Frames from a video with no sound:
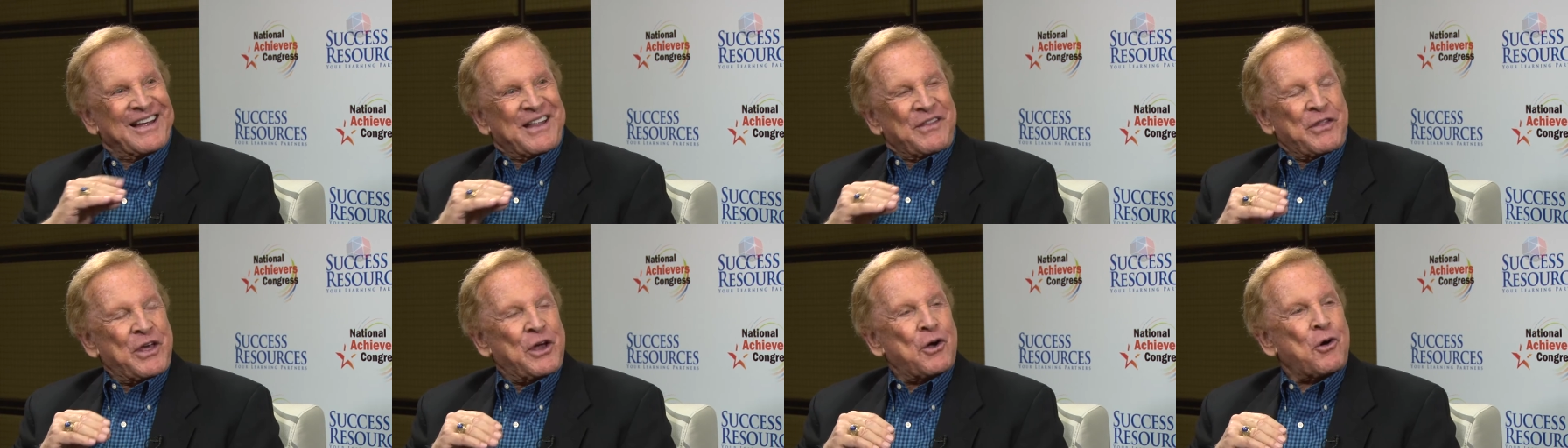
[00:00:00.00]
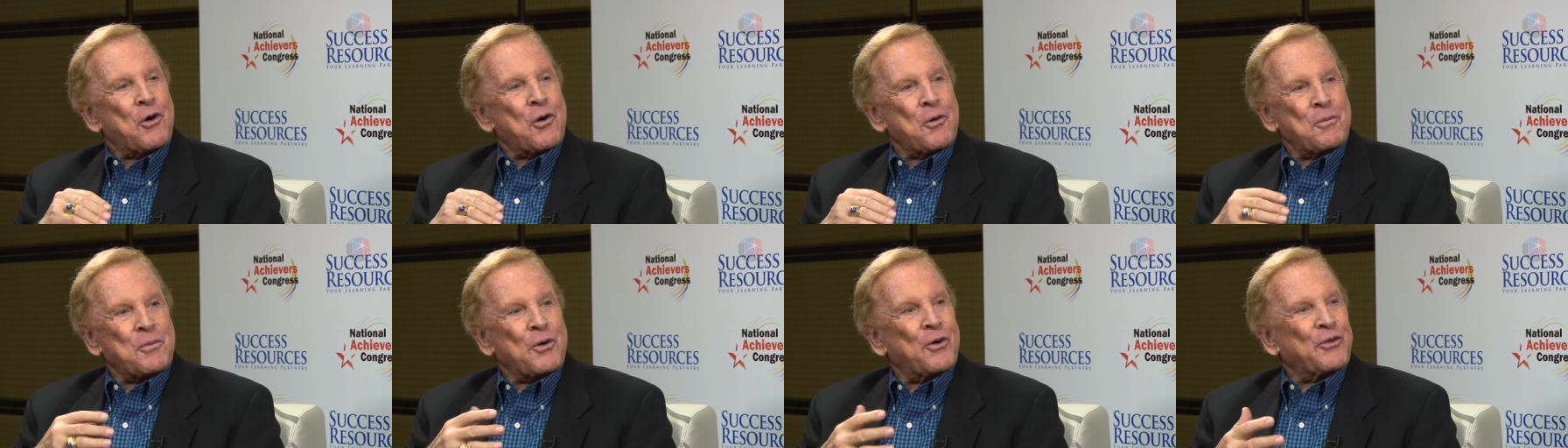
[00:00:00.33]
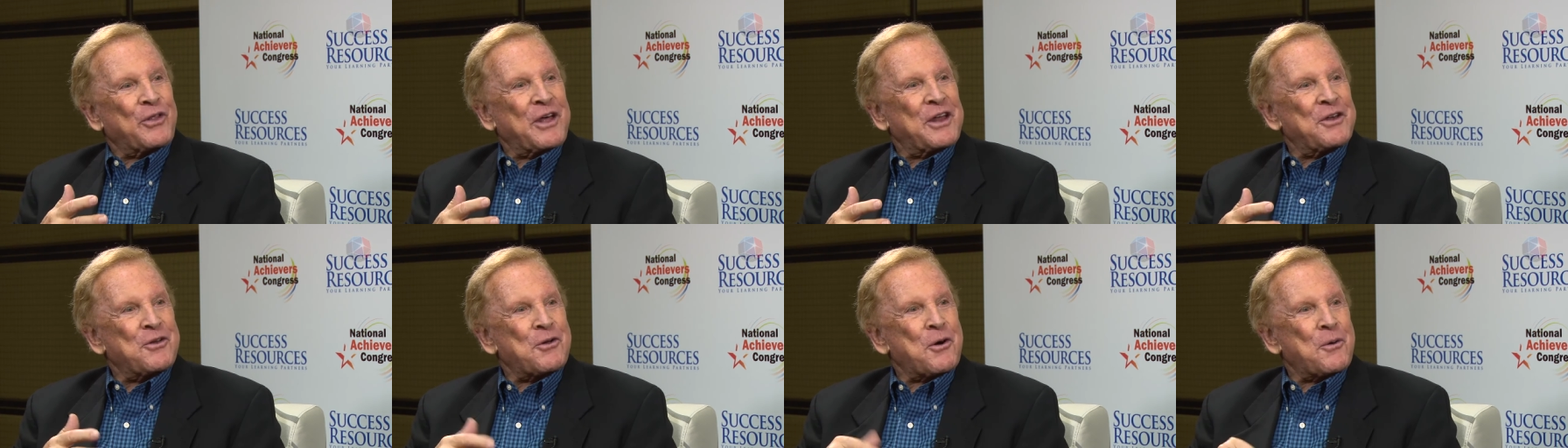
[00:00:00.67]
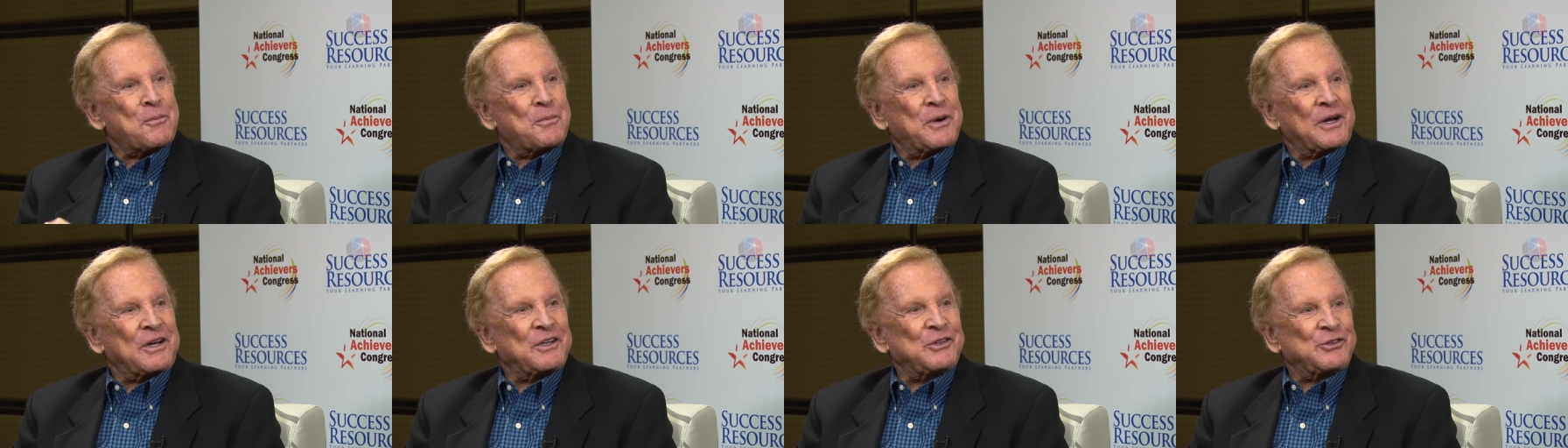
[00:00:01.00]
the oboe that
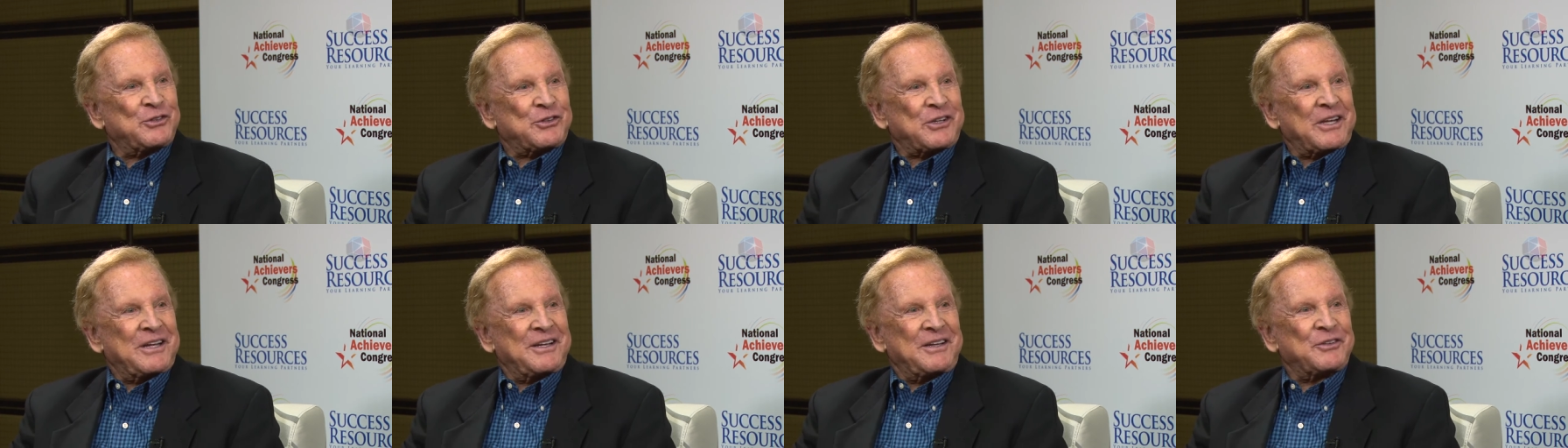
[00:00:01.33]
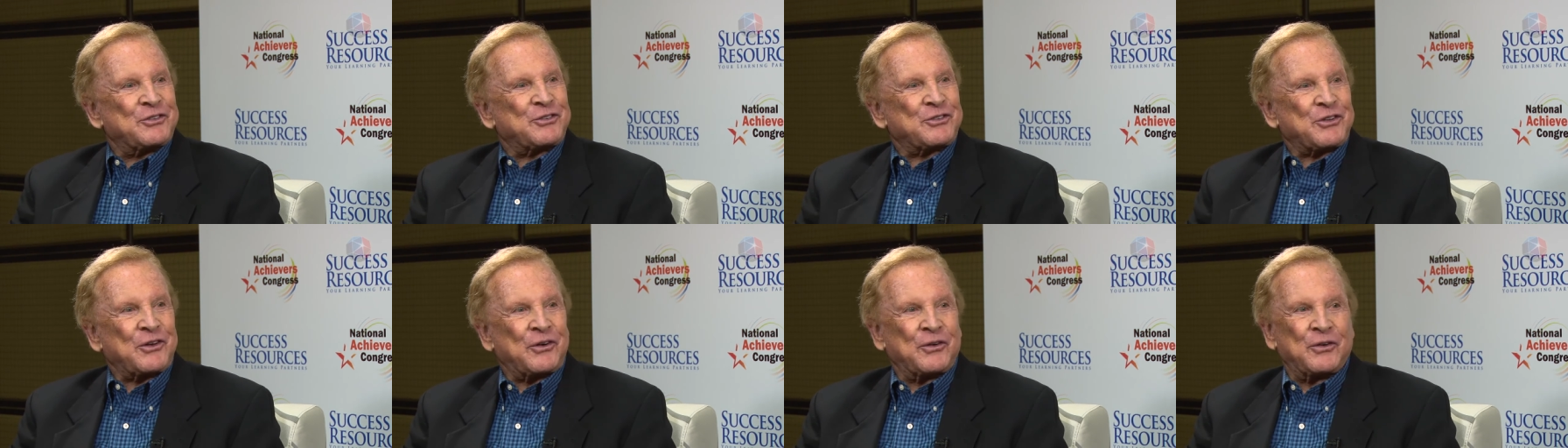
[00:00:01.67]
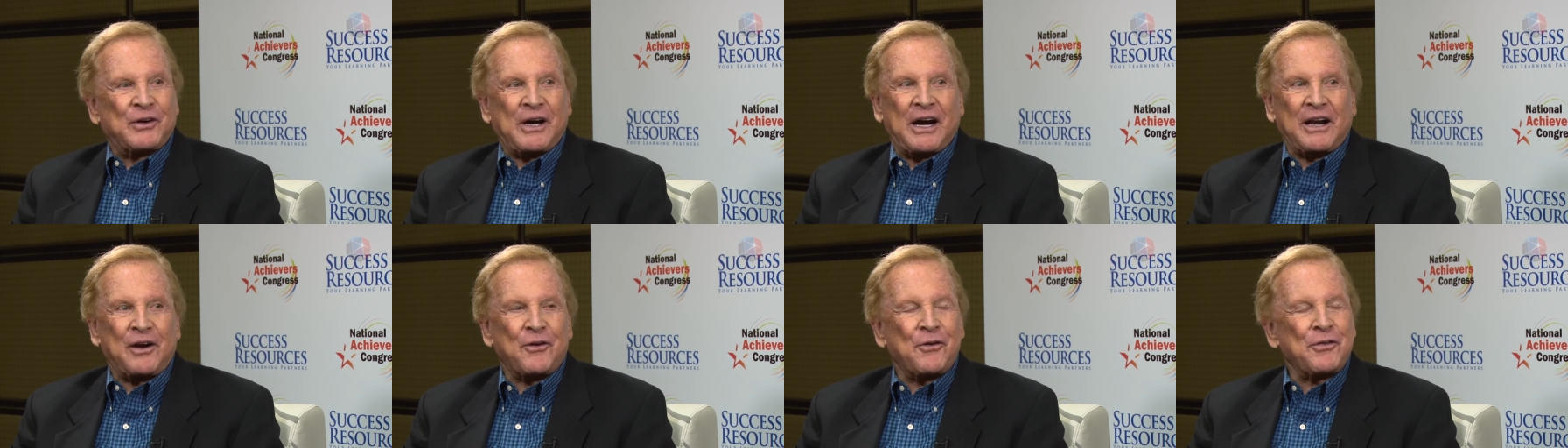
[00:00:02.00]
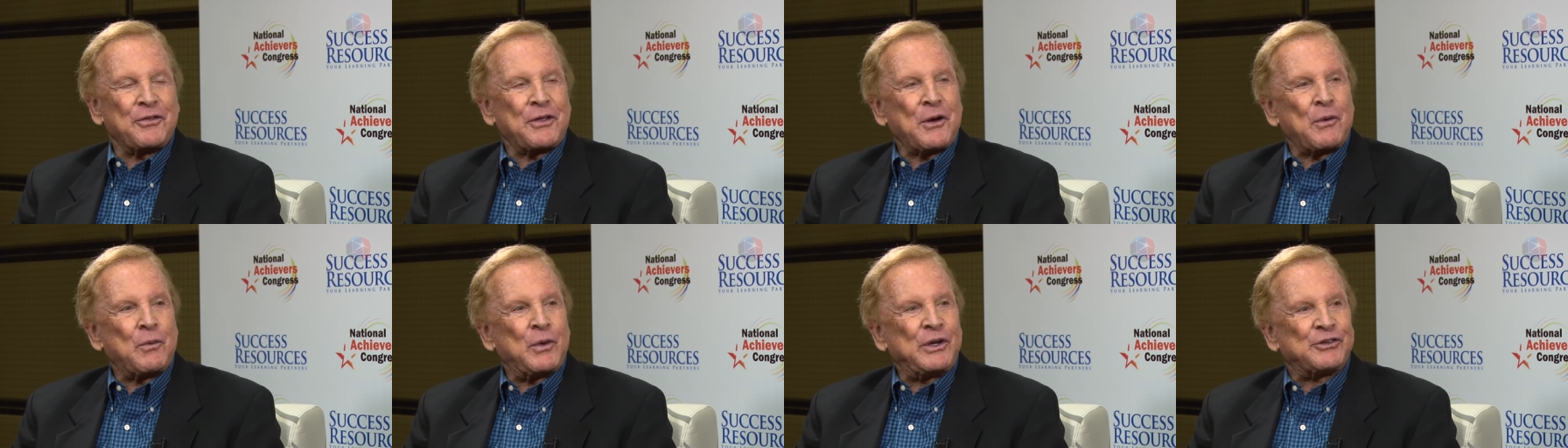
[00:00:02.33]
nobody sees. So yeah. I don't
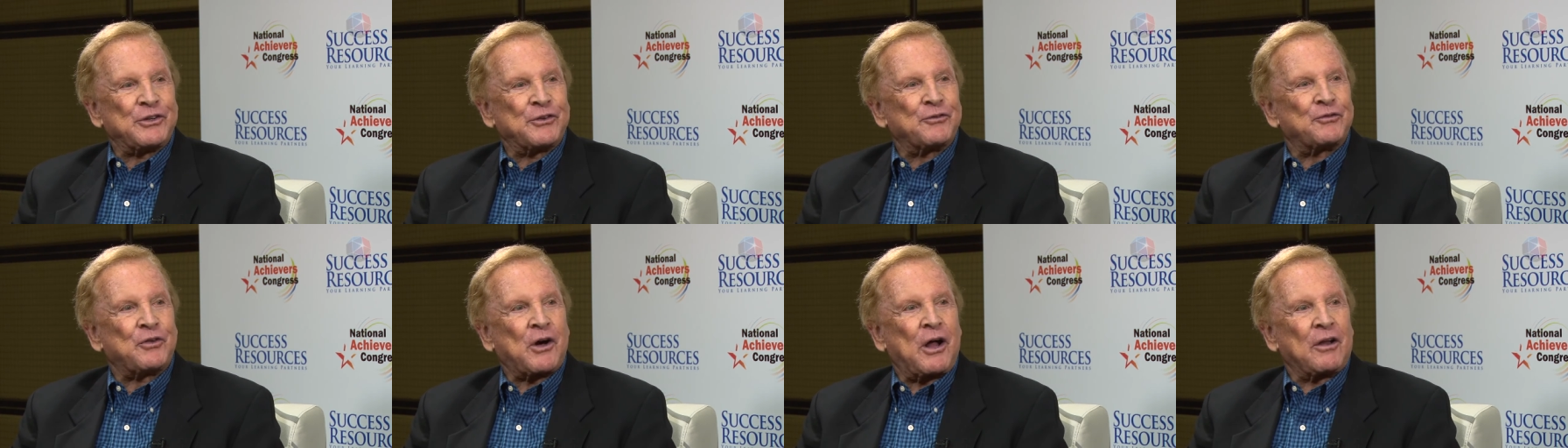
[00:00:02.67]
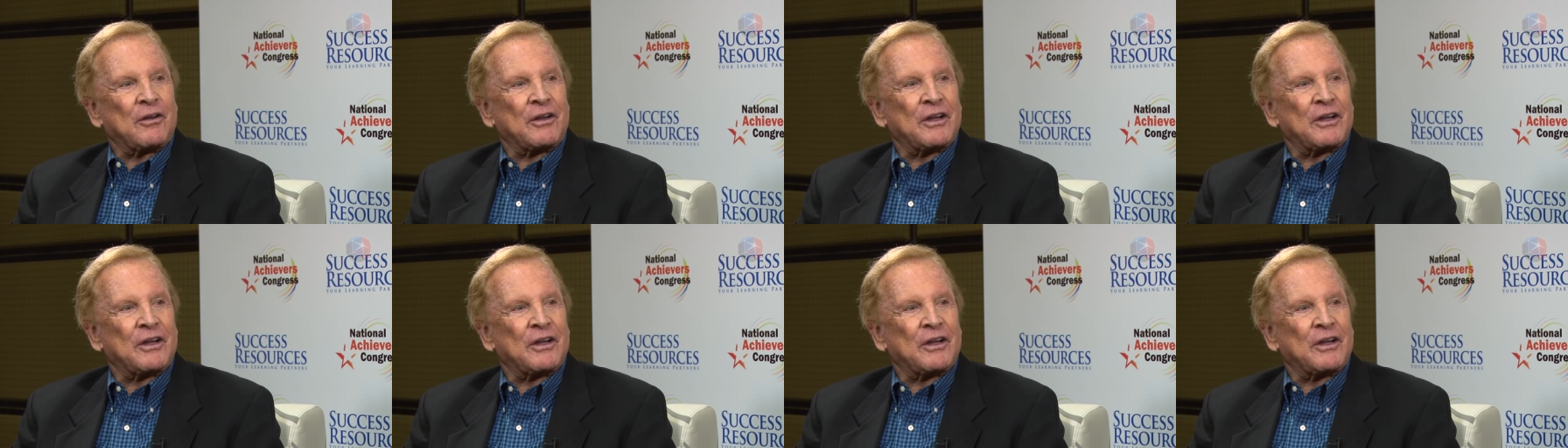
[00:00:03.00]
think we should fall